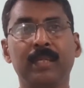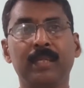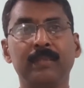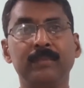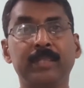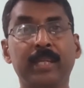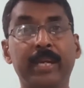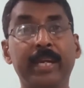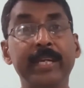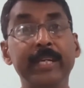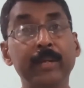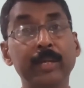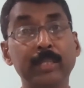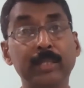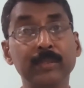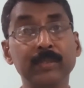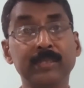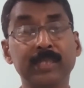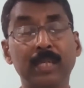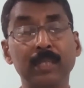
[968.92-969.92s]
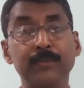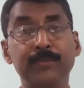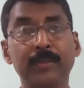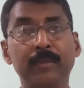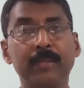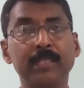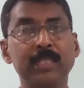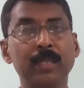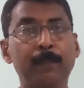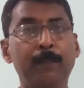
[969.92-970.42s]
the radioactive sulfur
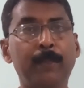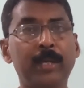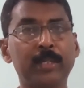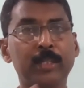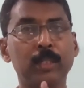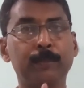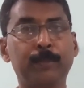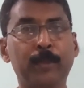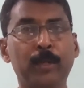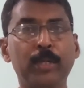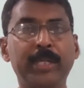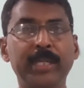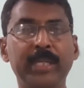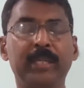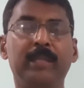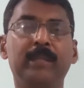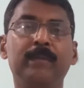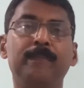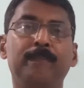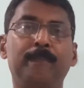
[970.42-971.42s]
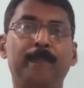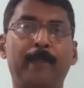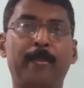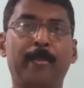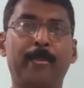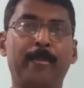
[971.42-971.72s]
was a part of the protein,